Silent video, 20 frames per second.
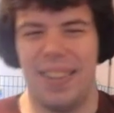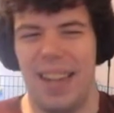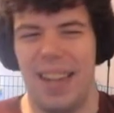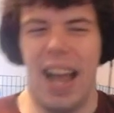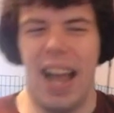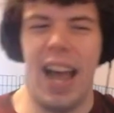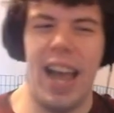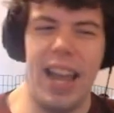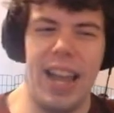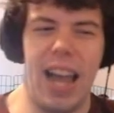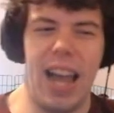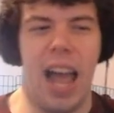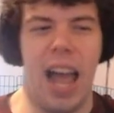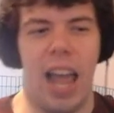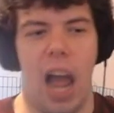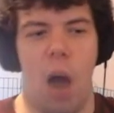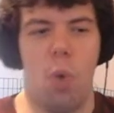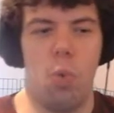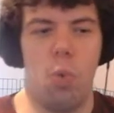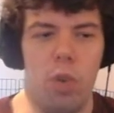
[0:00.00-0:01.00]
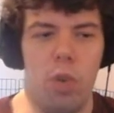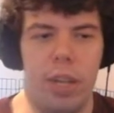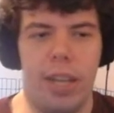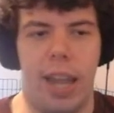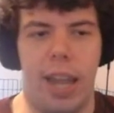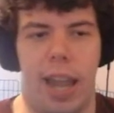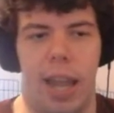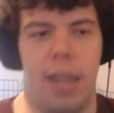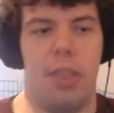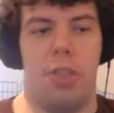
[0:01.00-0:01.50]
I really
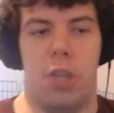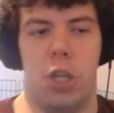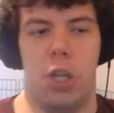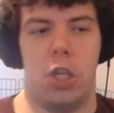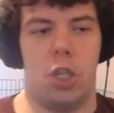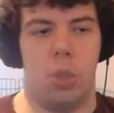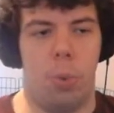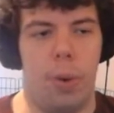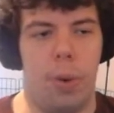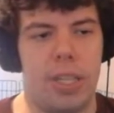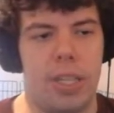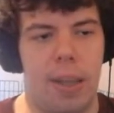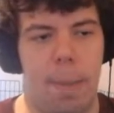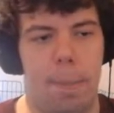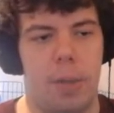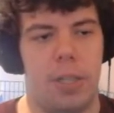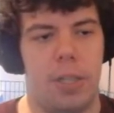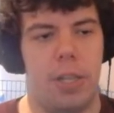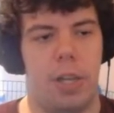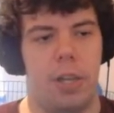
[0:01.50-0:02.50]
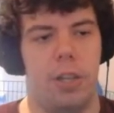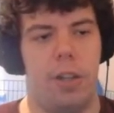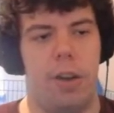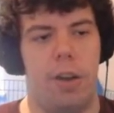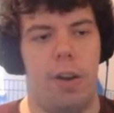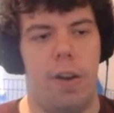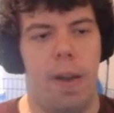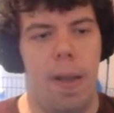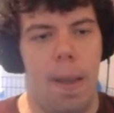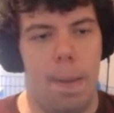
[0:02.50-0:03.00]
hate this choice in
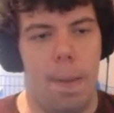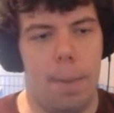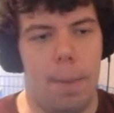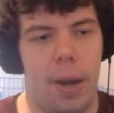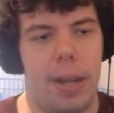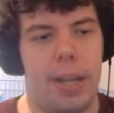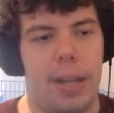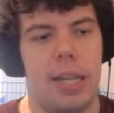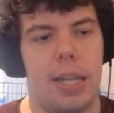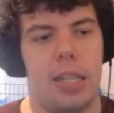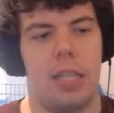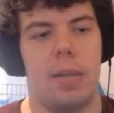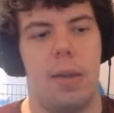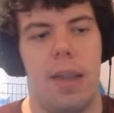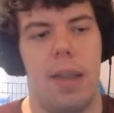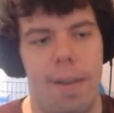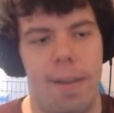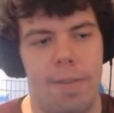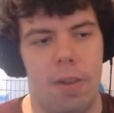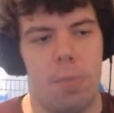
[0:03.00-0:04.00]
particular, but it gets even